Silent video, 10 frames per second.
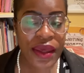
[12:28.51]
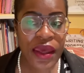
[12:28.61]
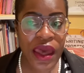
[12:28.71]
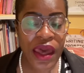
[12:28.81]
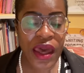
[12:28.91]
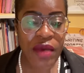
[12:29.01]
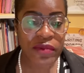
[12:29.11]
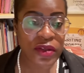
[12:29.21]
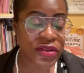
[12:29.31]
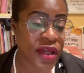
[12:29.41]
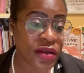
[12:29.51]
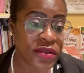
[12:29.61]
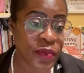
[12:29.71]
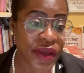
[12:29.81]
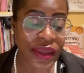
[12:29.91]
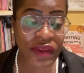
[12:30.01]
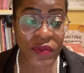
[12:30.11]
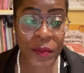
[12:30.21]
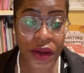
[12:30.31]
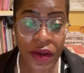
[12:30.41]
your child's work is
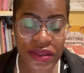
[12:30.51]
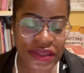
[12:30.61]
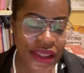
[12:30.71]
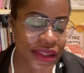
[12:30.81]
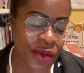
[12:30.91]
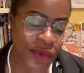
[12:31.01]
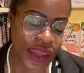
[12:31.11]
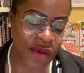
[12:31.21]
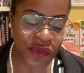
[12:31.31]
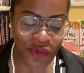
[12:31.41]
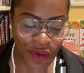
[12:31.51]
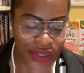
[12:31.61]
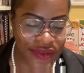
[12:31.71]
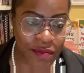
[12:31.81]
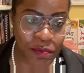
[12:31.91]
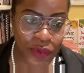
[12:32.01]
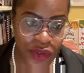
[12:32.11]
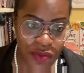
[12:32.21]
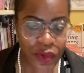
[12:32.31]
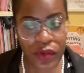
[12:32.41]
marked. And then we have the Write and
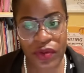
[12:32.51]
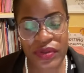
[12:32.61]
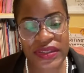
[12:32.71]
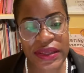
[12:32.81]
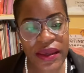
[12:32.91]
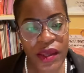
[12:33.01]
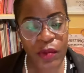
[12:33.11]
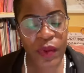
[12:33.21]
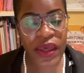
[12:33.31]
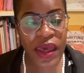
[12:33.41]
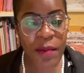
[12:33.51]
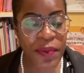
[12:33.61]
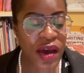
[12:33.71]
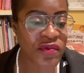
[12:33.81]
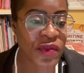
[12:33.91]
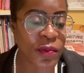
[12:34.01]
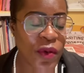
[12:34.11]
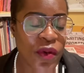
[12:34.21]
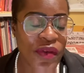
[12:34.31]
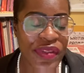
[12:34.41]
Bloom course, where apart from
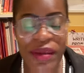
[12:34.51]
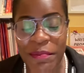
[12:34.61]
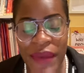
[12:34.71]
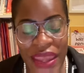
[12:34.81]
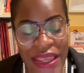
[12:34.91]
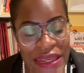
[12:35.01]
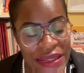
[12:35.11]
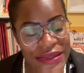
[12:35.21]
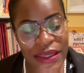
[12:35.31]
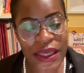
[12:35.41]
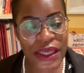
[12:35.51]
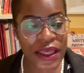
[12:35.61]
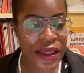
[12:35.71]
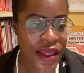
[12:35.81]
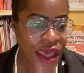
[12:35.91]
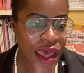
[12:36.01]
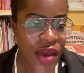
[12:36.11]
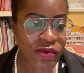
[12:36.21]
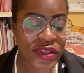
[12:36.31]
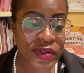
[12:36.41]
all the amazing
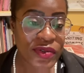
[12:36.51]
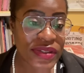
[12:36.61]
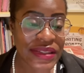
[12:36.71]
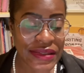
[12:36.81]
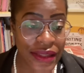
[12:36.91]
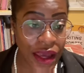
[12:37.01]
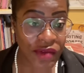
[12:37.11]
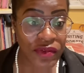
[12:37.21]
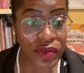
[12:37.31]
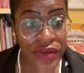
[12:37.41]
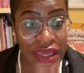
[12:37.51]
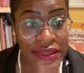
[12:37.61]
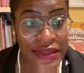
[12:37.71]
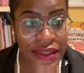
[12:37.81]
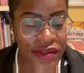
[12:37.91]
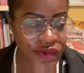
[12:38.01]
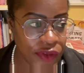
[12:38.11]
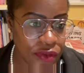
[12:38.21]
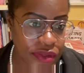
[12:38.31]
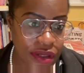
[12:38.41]
resources that I've created for
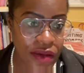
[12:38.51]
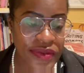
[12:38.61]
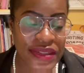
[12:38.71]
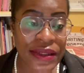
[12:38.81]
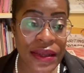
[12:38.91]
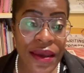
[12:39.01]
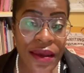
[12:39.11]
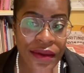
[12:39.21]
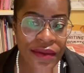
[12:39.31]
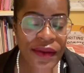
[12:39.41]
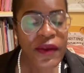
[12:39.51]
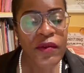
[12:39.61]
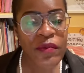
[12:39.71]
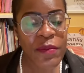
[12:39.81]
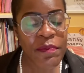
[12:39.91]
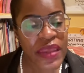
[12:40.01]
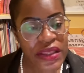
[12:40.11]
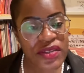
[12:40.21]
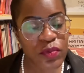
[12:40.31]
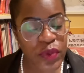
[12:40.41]
your child to learn, we
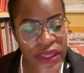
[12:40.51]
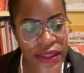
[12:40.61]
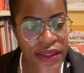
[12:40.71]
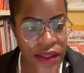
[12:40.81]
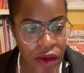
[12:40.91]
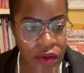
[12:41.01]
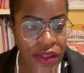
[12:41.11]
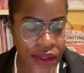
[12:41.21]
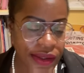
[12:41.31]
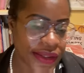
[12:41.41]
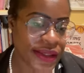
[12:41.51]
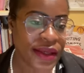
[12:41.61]
meet weekly online,